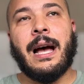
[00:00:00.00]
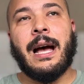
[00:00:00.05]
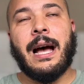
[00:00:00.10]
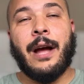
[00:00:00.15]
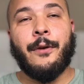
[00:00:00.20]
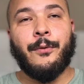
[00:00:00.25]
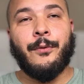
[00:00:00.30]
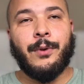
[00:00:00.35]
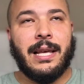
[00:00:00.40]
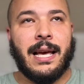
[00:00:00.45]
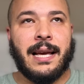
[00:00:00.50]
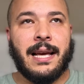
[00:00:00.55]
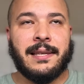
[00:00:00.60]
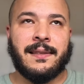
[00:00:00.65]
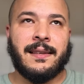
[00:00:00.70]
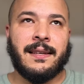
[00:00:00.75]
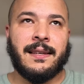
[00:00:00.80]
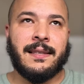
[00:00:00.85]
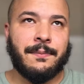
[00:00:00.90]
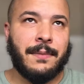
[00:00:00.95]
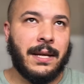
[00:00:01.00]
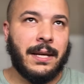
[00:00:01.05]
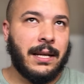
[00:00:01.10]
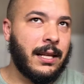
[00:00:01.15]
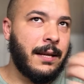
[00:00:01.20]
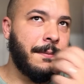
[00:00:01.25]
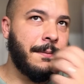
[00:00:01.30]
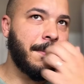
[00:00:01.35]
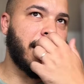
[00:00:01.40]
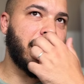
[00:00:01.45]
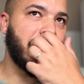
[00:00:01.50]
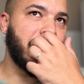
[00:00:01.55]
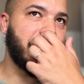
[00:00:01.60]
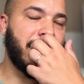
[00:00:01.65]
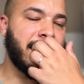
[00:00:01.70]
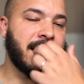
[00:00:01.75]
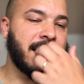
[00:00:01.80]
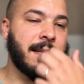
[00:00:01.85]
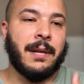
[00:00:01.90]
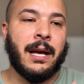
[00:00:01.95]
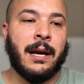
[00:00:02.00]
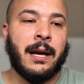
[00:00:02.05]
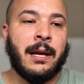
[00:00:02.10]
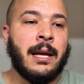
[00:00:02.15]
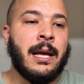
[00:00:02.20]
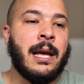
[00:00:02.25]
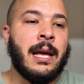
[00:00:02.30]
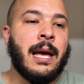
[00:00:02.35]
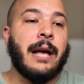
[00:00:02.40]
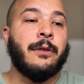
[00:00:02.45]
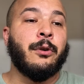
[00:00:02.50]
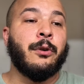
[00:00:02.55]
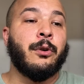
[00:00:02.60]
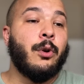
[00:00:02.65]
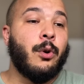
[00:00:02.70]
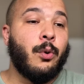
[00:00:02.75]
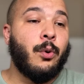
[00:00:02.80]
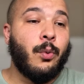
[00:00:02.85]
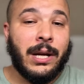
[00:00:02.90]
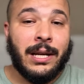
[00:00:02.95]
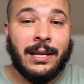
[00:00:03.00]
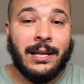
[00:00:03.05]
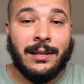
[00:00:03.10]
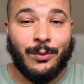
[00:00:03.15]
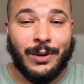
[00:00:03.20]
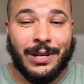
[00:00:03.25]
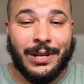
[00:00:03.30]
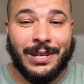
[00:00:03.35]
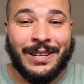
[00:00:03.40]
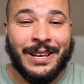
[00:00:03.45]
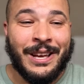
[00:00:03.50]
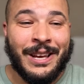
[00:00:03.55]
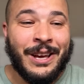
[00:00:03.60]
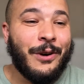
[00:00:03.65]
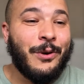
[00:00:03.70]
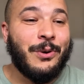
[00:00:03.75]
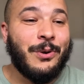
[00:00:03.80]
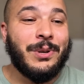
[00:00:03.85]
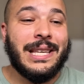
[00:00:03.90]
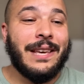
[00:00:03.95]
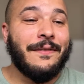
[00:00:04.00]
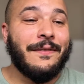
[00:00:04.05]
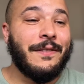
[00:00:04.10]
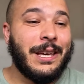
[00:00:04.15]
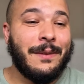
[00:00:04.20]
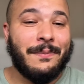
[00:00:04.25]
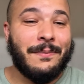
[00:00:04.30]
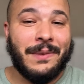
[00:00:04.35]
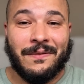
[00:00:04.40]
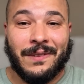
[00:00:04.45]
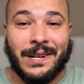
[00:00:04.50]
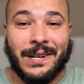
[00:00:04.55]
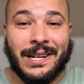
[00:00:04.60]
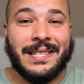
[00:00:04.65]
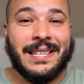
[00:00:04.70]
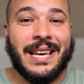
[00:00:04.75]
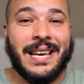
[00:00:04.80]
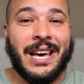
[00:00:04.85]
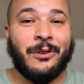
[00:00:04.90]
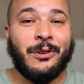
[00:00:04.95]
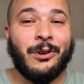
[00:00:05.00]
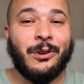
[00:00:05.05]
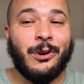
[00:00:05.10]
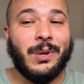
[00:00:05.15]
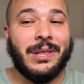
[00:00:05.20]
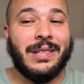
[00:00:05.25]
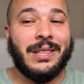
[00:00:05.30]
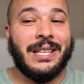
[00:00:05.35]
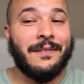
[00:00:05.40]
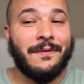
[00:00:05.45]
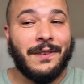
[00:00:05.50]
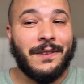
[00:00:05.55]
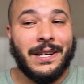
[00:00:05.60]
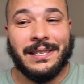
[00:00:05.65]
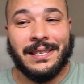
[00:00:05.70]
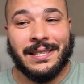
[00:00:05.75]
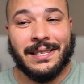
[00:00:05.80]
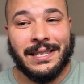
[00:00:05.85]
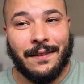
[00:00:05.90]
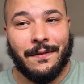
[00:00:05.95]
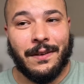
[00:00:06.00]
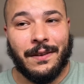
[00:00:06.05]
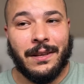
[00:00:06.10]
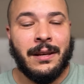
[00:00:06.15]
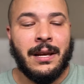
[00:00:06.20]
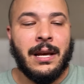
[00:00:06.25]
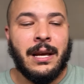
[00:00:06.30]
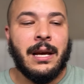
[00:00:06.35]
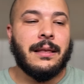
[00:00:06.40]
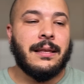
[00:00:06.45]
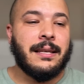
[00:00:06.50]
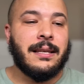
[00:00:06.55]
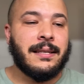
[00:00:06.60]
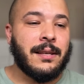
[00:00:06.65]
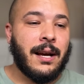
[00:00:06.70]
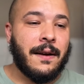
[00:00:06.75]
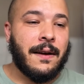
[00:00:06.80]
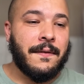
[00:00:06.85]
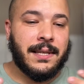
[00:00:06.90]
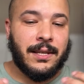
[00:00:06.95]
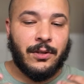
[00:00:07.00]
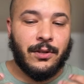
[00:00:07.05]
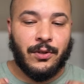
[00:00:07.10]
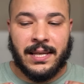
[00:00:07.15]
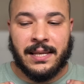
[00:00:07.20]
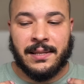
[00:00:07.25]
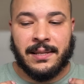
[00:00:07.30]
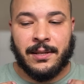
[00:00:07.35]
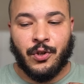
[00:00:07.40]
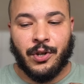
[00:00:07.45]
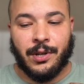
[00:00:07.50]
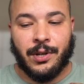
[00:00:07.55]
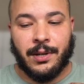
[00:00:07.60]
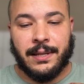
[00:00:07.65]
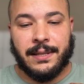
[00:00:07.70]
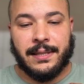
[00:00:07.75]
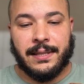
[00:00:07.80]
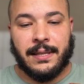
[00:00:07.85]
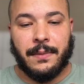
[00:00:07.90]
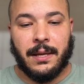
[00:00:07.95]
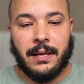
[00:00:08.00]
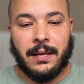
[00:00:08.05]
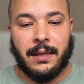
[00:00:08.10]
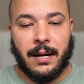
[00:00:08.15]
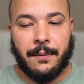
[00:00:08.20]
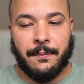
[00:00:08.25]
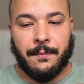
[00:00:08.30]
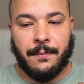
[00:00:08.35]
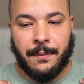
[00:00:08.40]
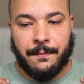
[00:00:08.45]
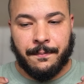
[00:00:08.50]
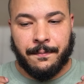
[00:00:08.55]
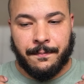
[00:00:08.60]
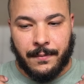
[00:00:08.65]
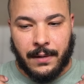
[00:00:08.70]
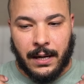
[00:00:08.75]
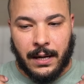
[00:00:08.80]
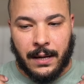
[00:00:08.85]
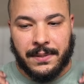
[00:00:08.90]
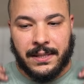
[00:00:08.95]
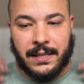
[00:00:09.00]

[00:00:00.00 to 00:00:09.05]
I really hesitate to make claims like this because I don't know who's giving him advice. I don't know what the advice is given. This is obviously just as a journalist, something that I'm